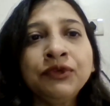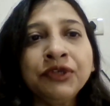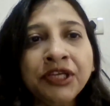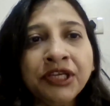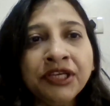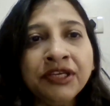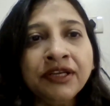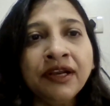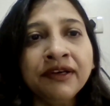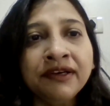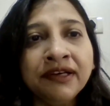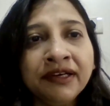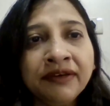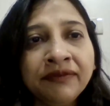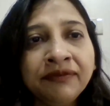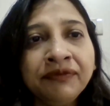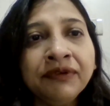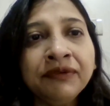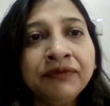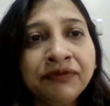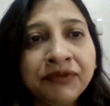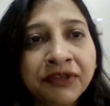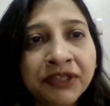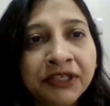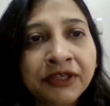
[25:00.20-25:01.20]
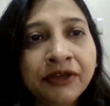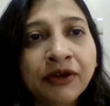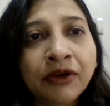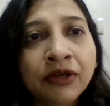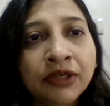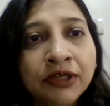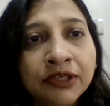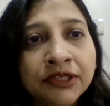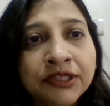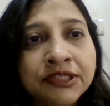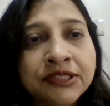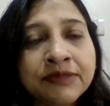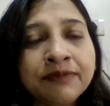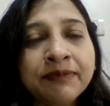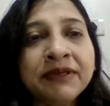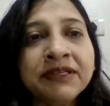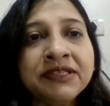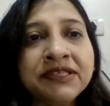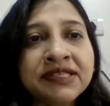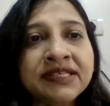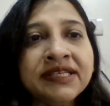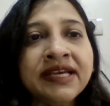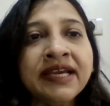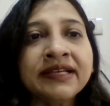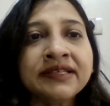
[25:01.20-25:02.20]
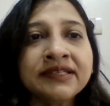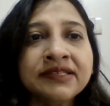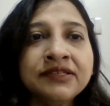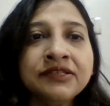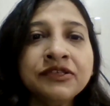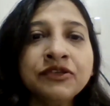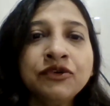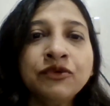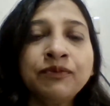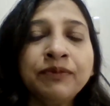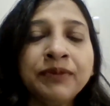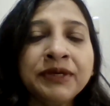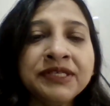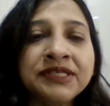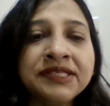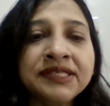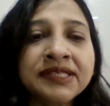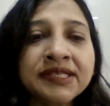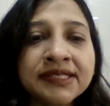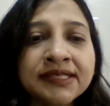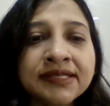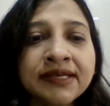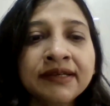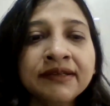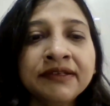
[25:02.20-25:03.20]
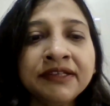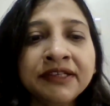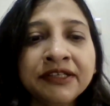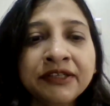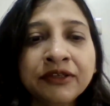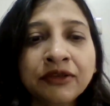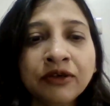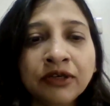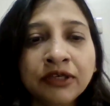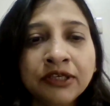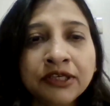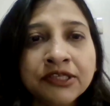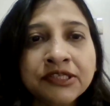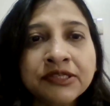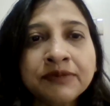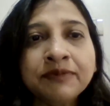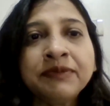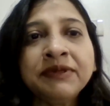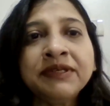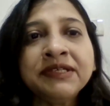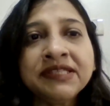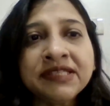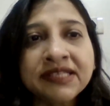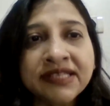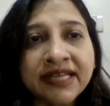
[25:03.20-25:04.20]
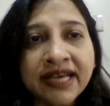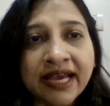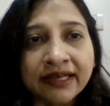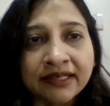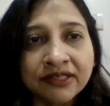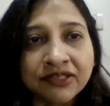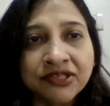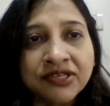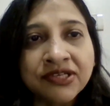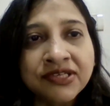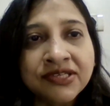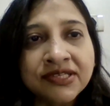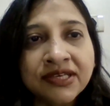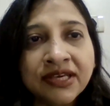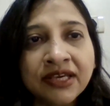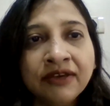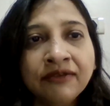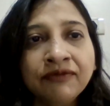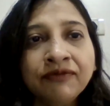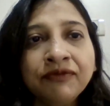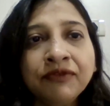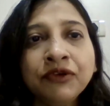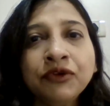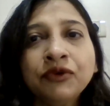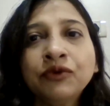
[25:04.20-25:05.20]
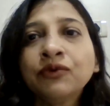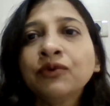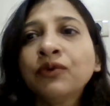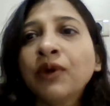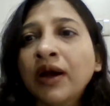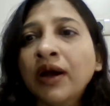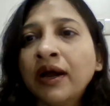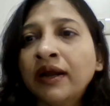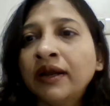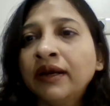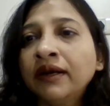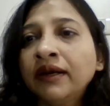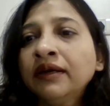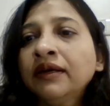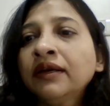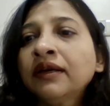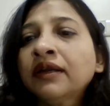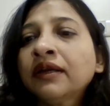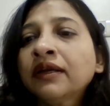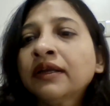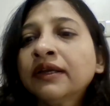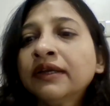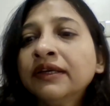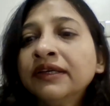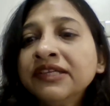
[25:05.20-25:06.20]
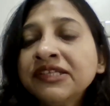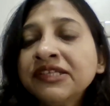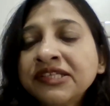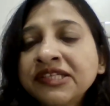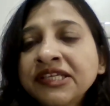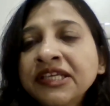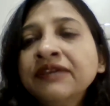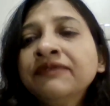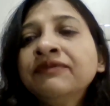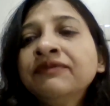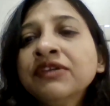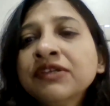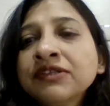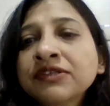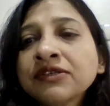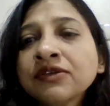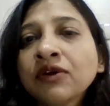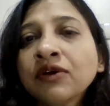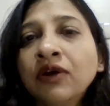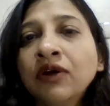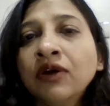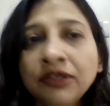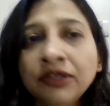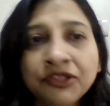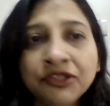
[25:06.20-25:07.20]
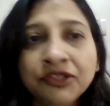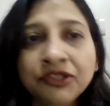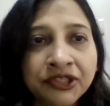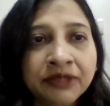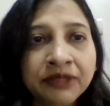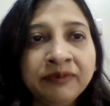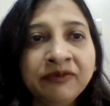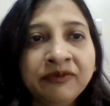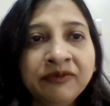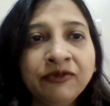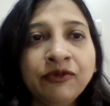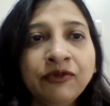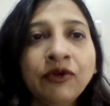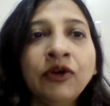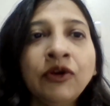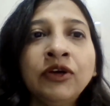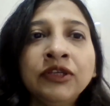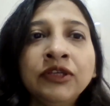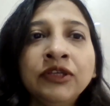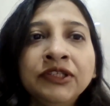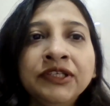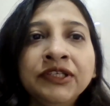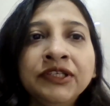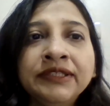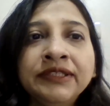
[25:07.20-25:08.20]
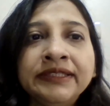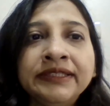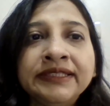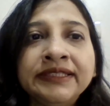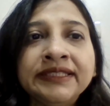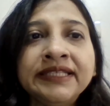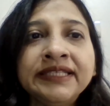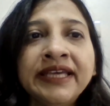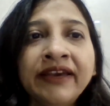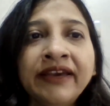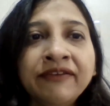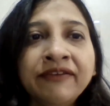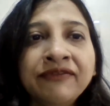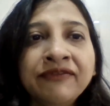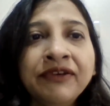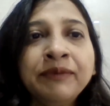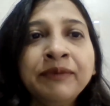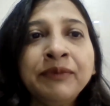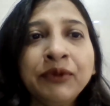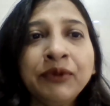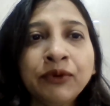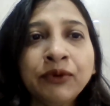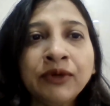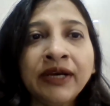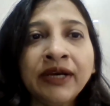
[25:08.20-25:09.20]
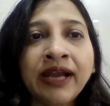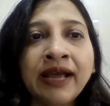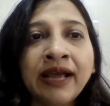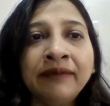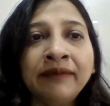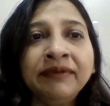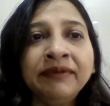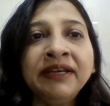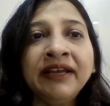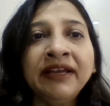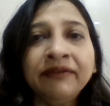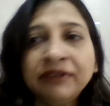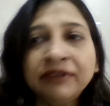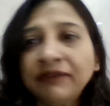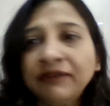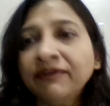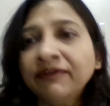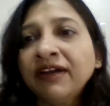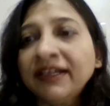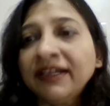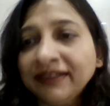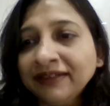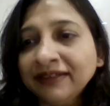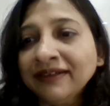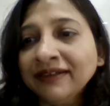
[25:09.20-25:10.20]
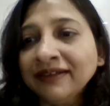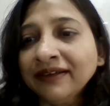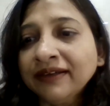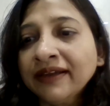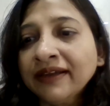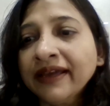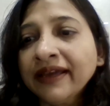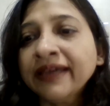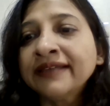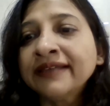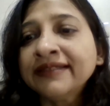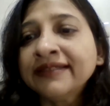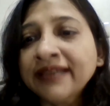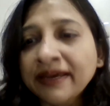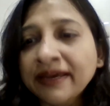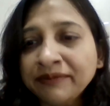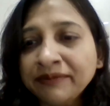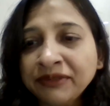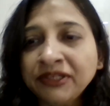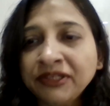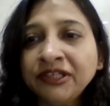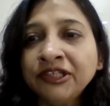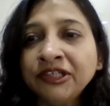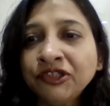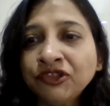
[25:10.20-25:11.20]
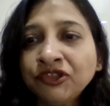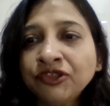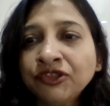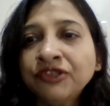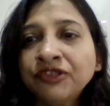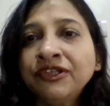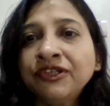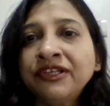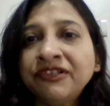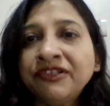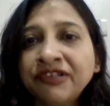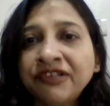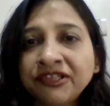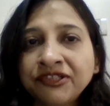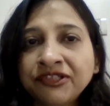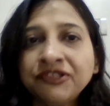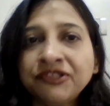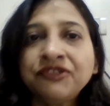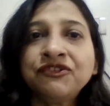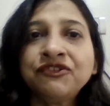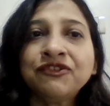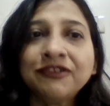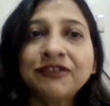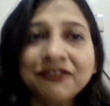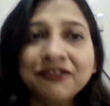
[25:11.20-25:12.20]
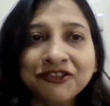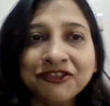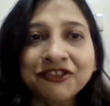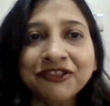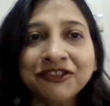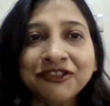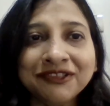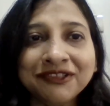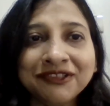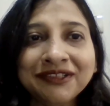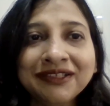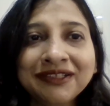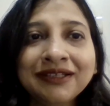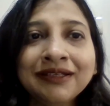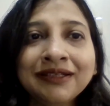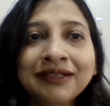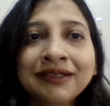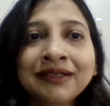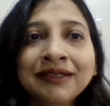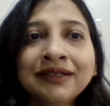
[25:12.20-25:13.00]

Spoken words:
of $1,450 plus taxes. You pay $600 plus taxes if you are receive the scholarship for the CFA program level 1 examination and registration.